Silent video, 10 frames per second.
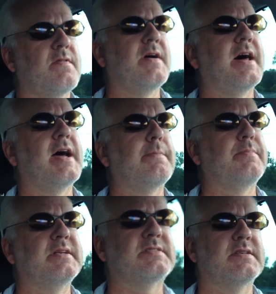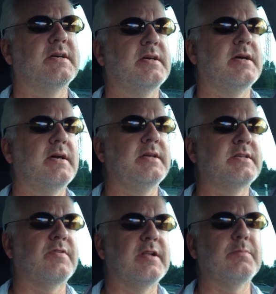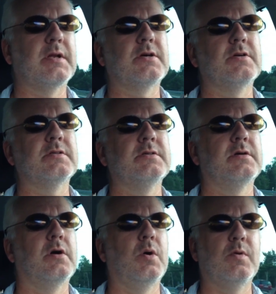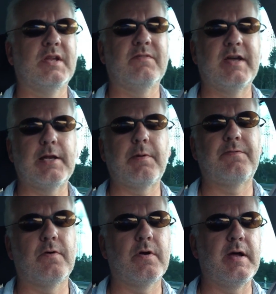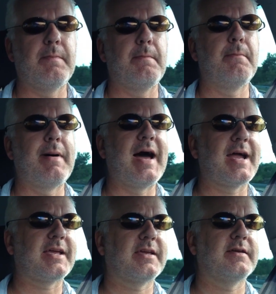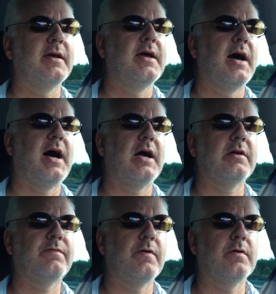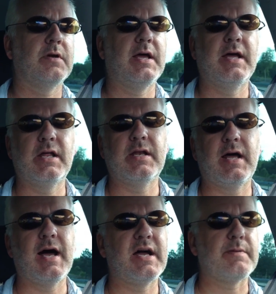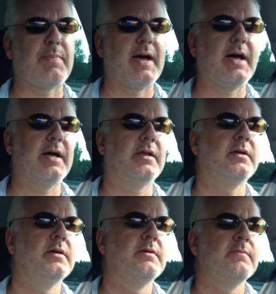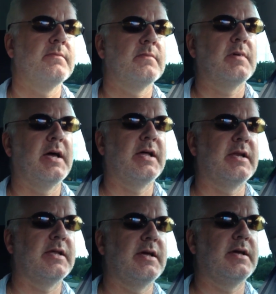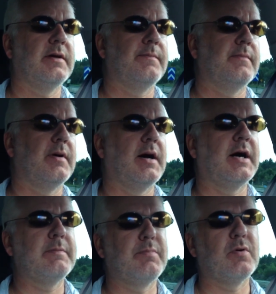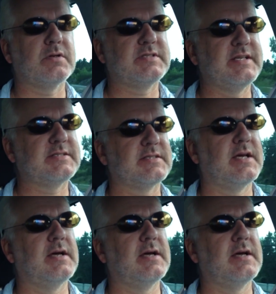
that app is incredibly good, only available for Mac, iPhone, and iPad. And uh, I bought it